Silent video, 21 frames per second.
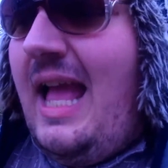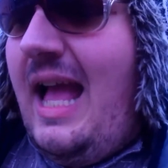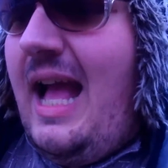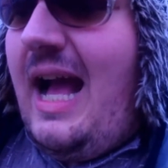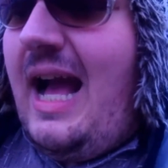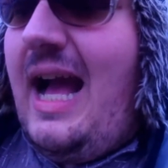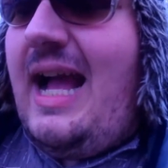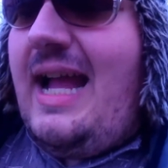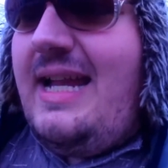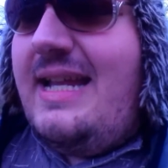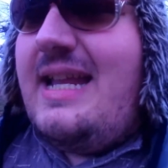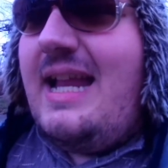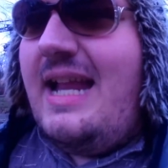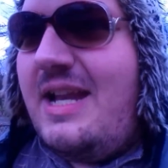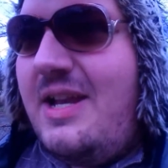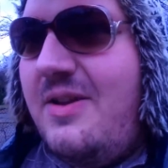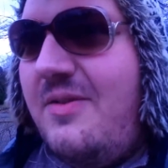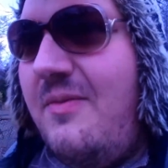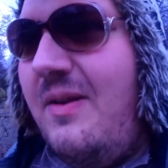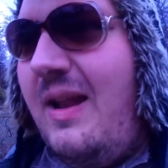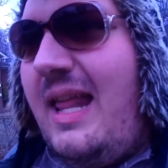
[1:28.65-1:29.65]
I tend to
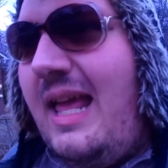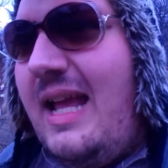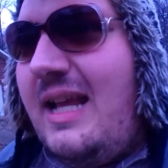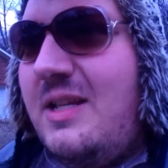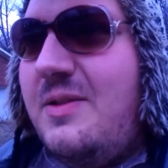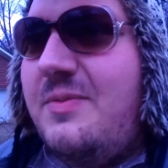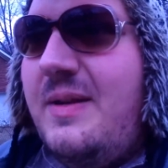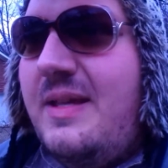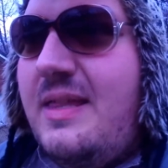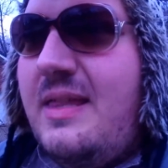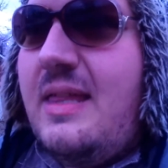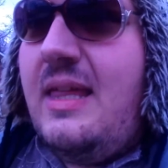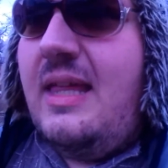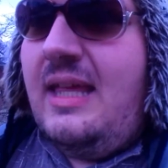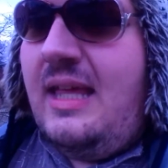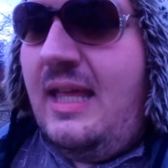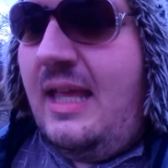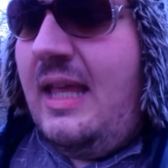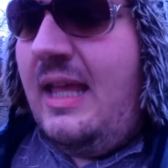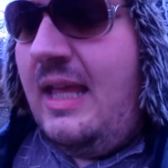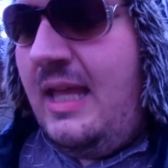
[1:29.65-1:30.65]
relax with,
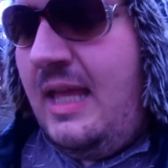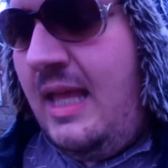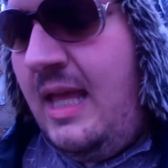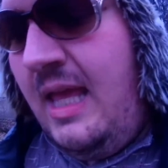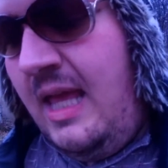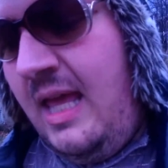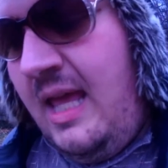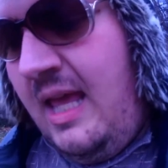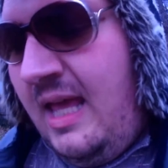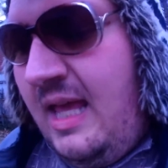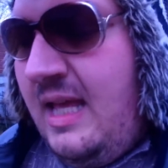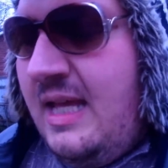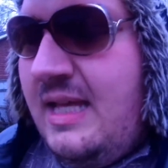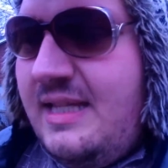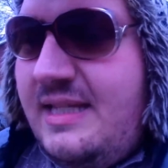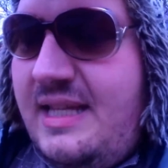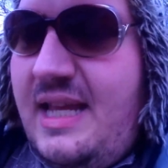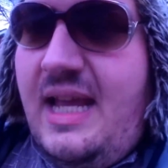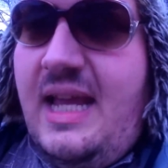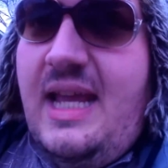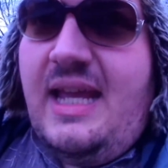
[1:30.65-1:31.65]

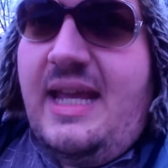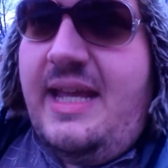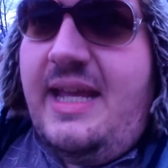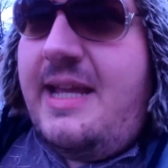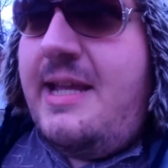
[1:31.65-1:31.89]
say,